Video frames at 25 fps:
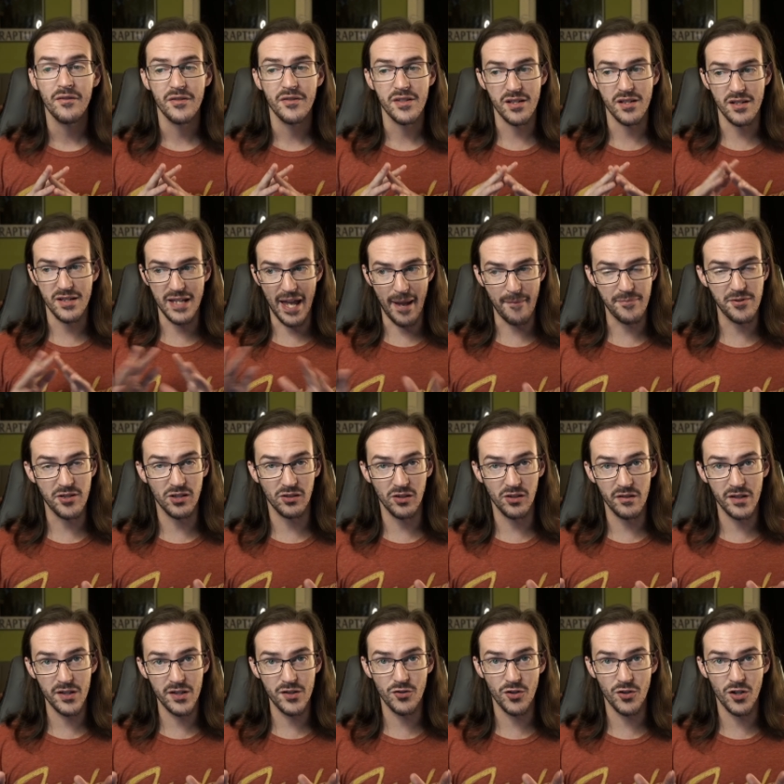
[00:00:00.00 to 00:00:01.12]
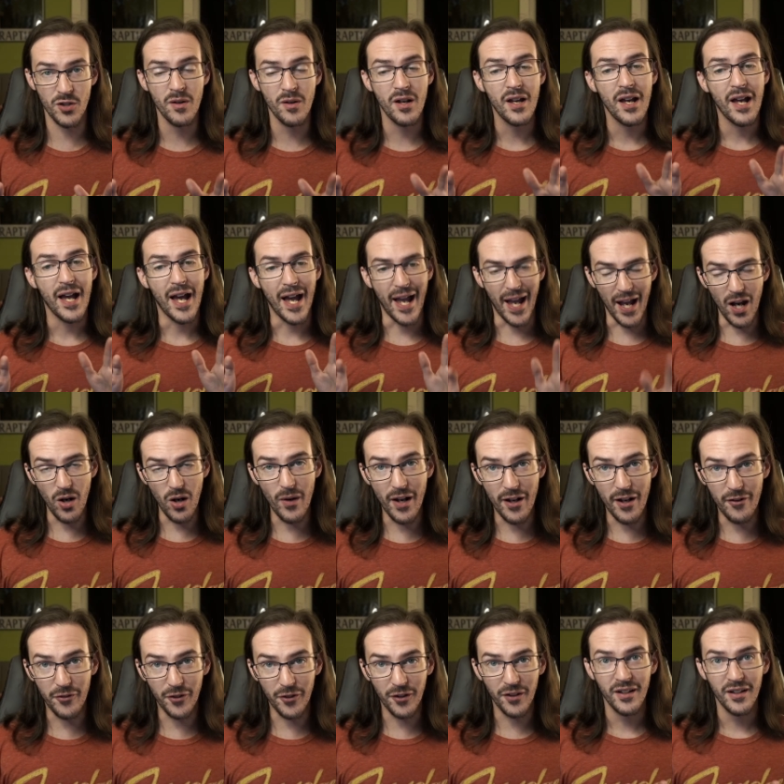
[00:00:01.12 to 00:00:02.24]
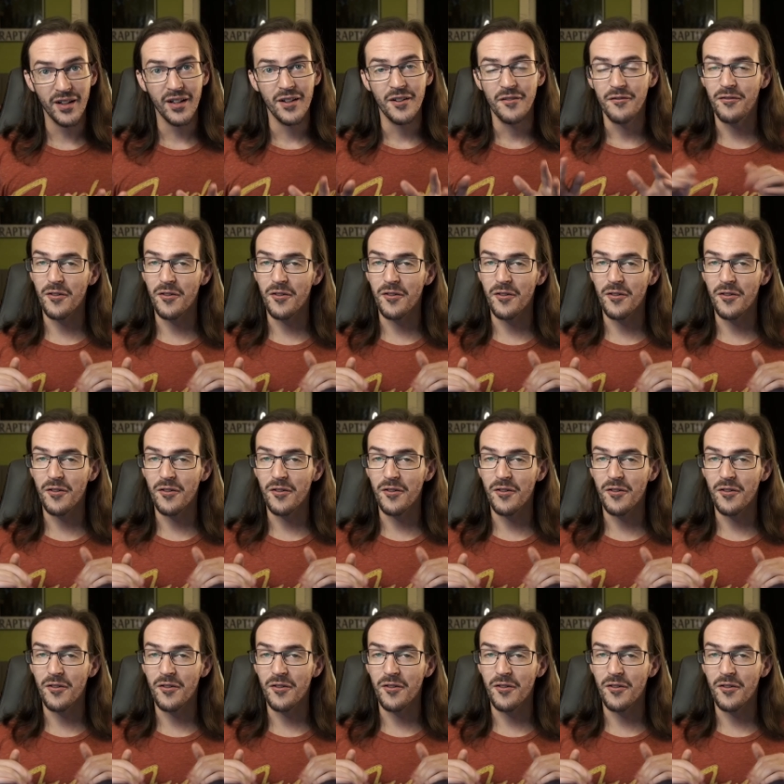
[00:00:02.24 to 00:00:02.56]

This is absolutely true. However,